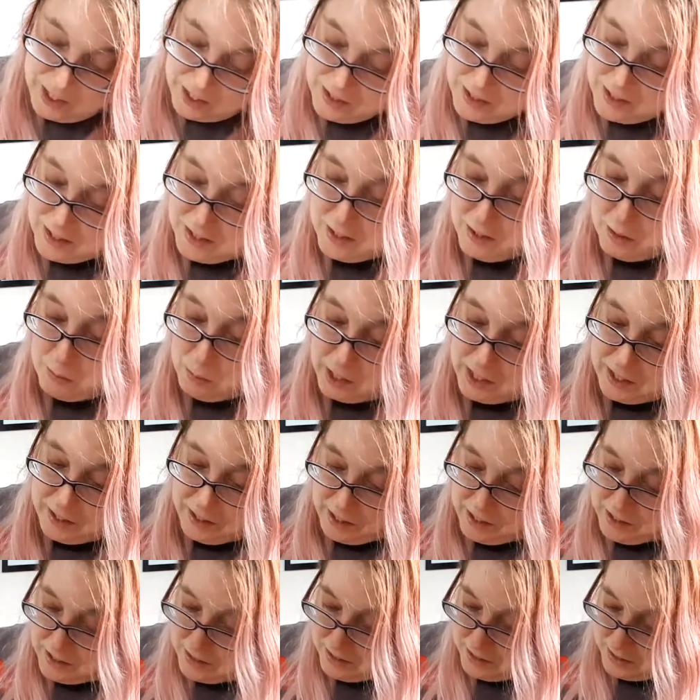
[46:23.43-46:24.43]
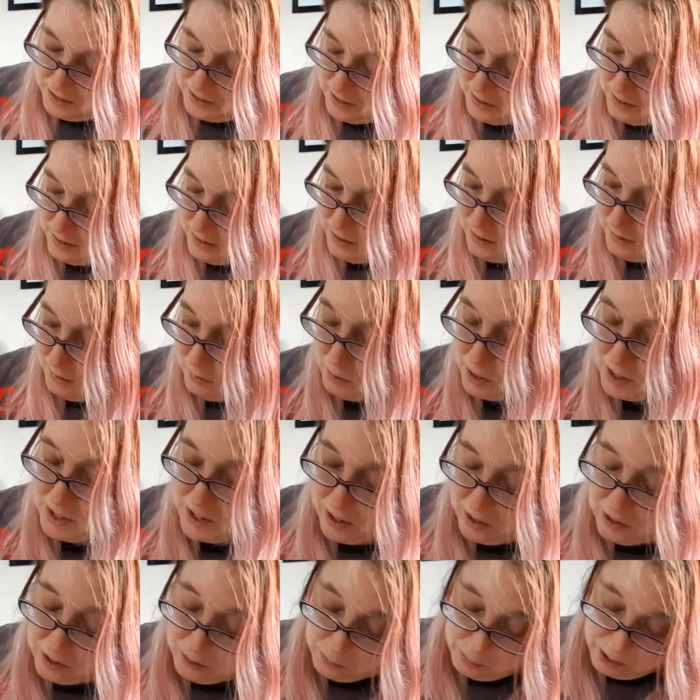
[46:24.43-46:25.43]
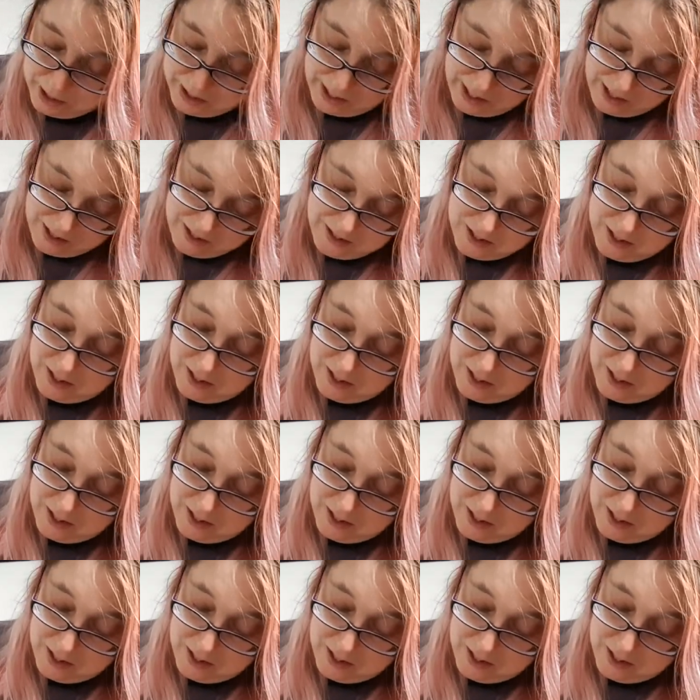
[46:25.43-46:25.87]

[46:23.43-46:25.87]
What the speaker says: is the weekend, and it's a long weekend,